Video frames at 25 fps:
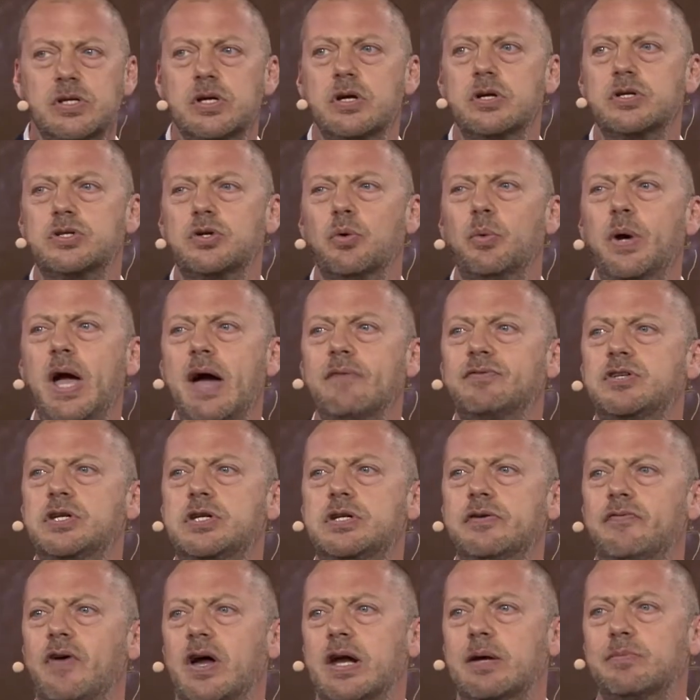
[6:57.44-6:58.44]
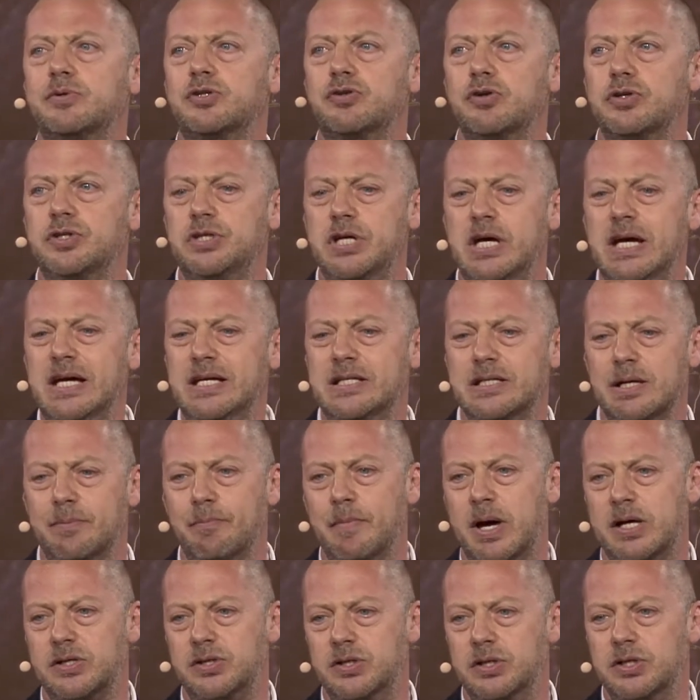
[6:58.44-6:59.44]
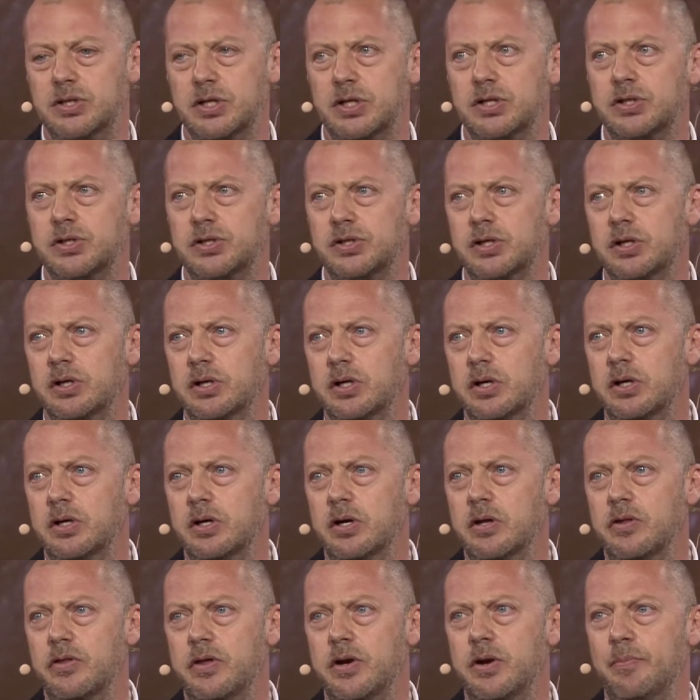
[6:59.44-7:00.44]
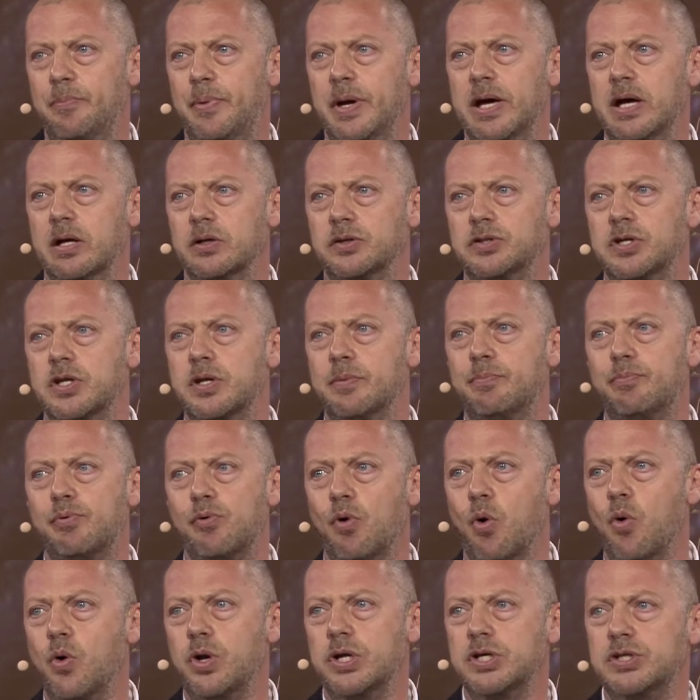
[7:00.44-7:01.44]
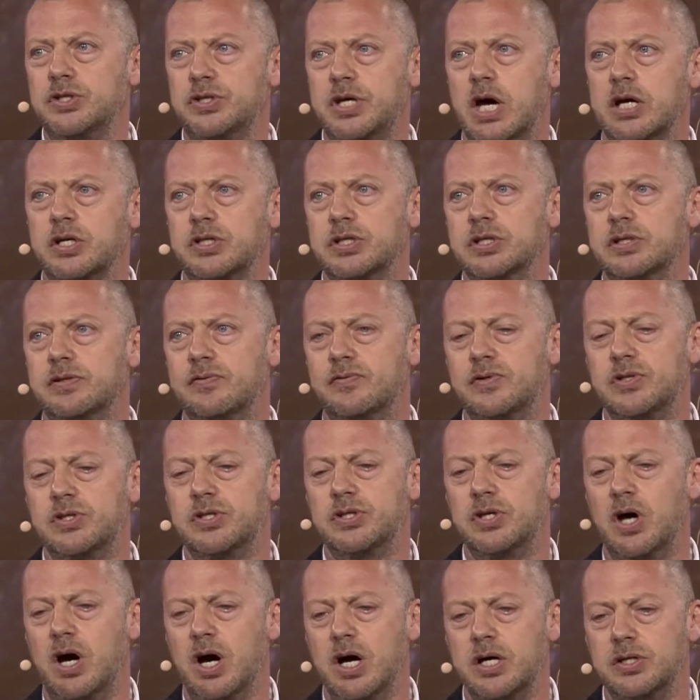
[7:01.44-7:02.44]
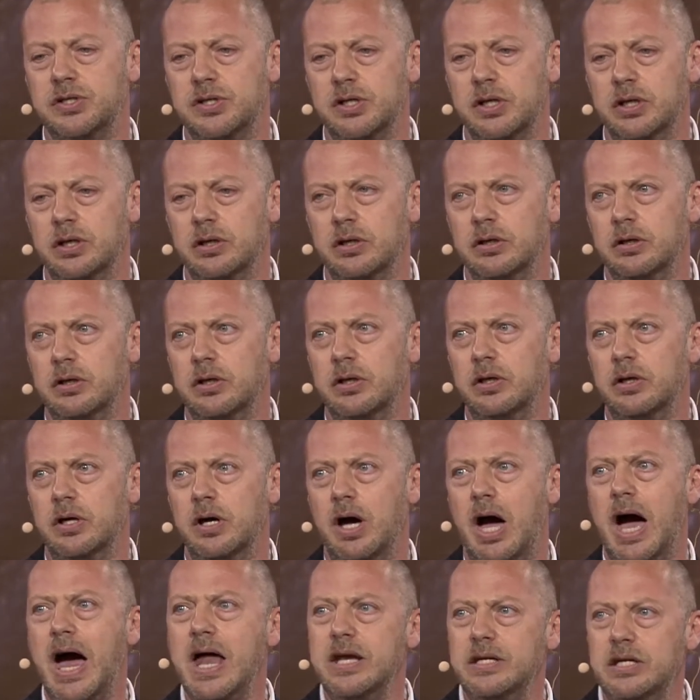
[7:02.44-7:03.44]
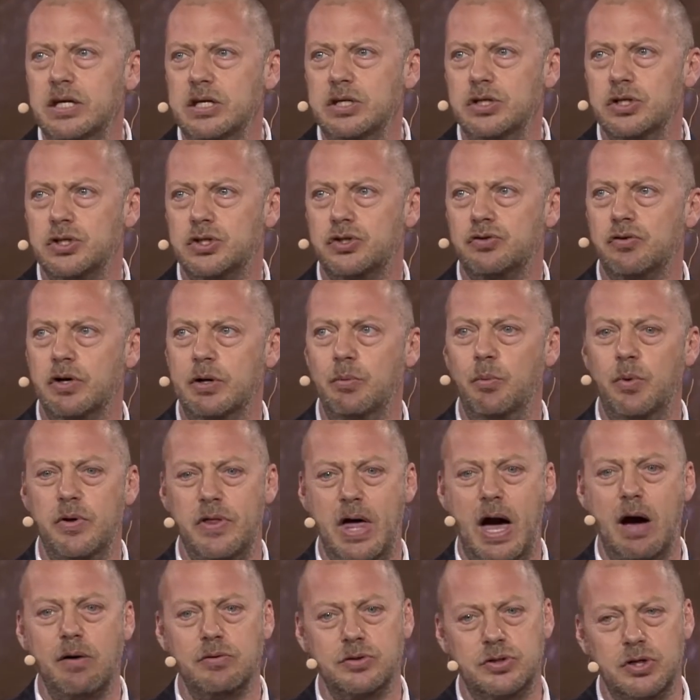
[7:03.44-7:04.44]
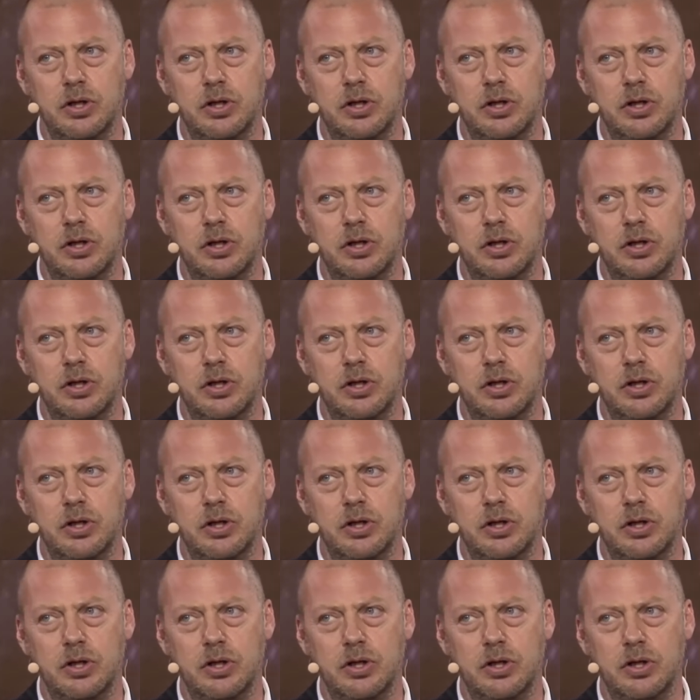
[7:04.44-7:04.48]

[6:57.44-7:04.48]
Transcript: So we have to develop strategic messages that appeal to the broadest sections of society and industry without